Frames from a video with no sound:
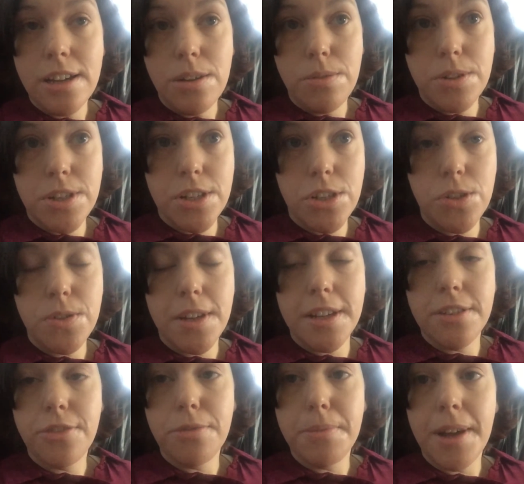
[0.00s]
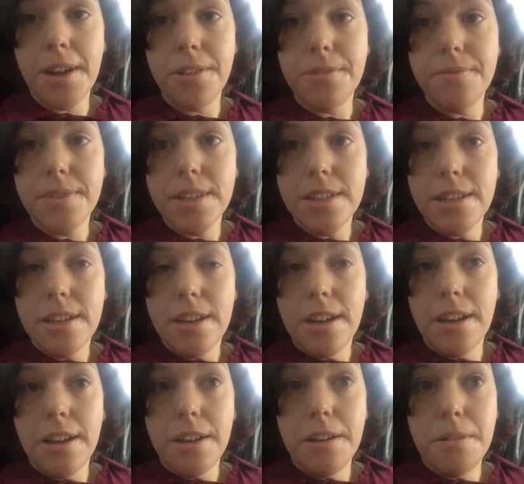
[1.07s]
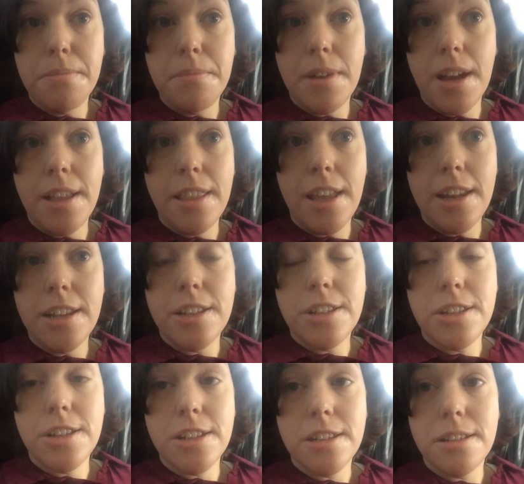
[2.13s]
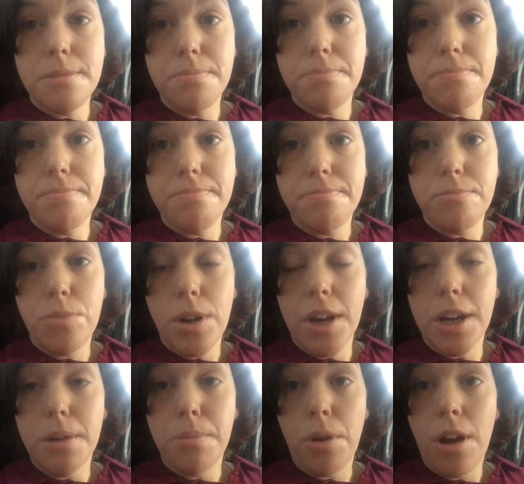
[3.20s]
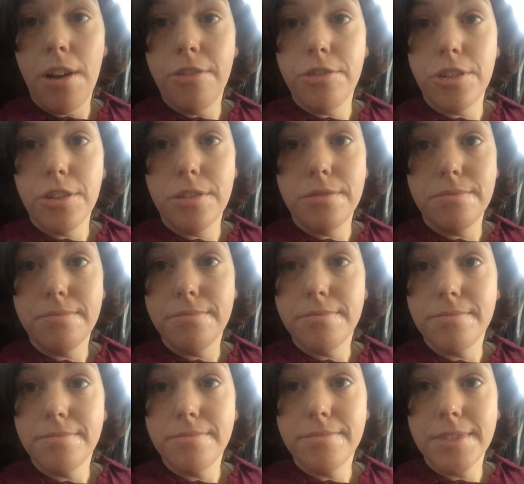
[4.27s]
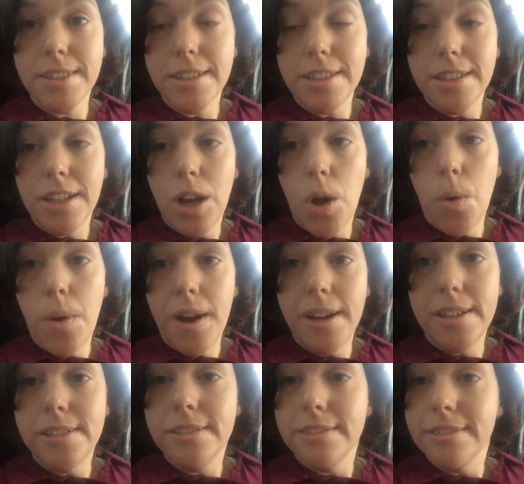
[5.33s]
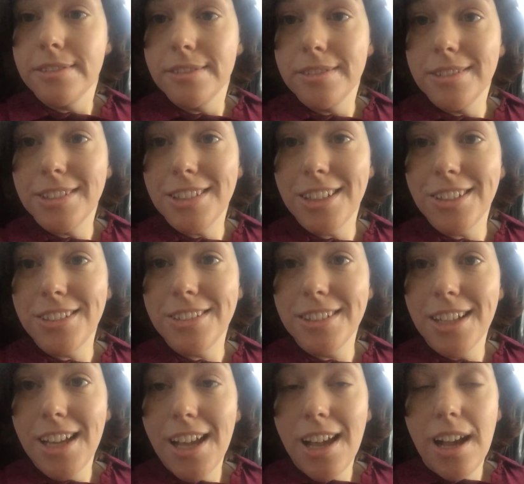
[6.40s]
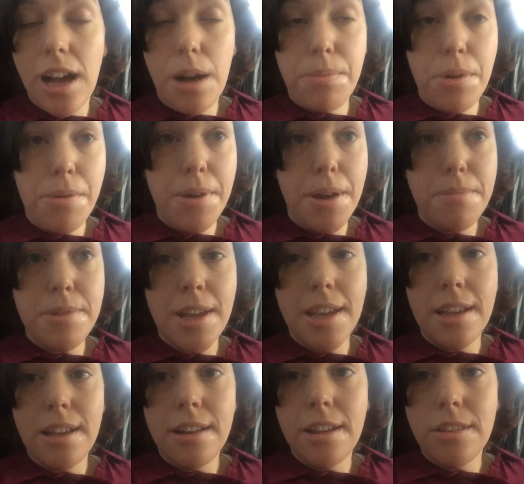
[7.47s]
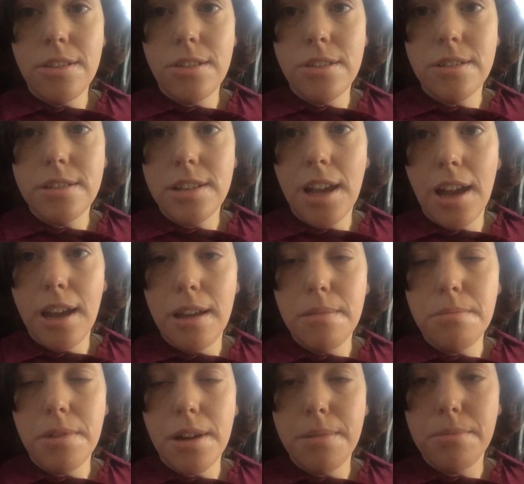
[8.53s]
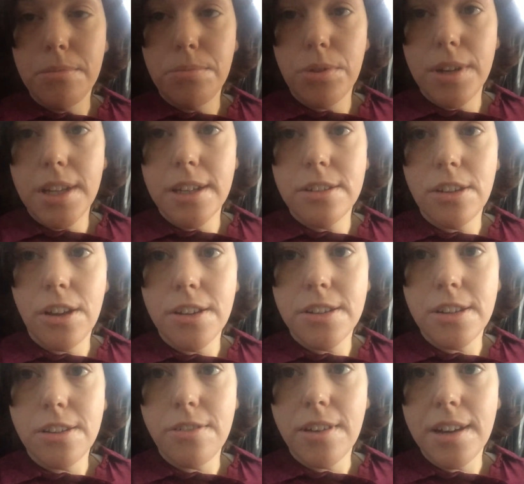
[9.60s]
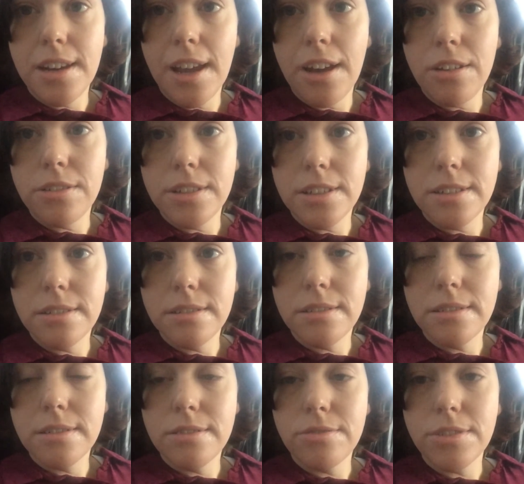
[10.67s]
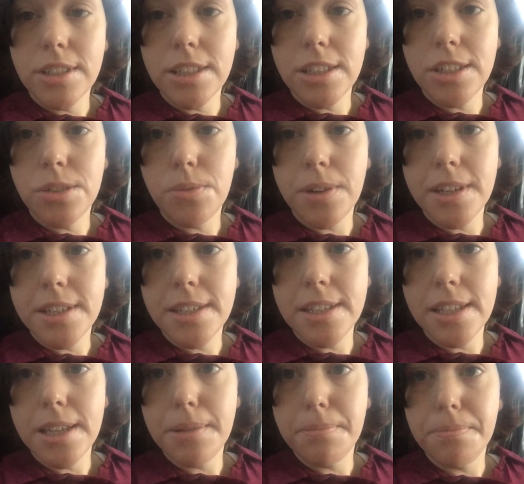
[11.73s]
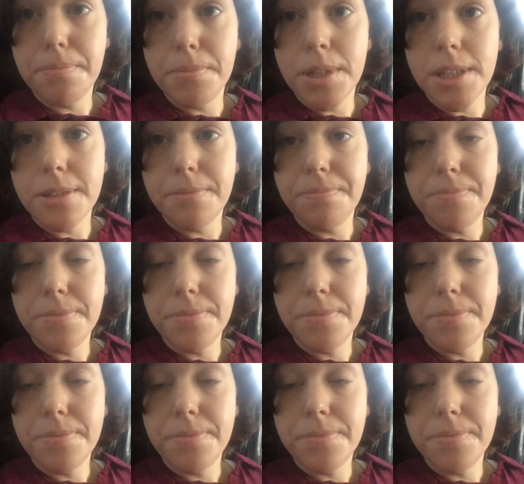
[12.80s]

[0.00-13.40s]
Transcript: which is two days from now. Um, and then it's just wearing a bra for a while. So I'll probably update another time. I'm pretty exhausted right now and really just want to sleep. But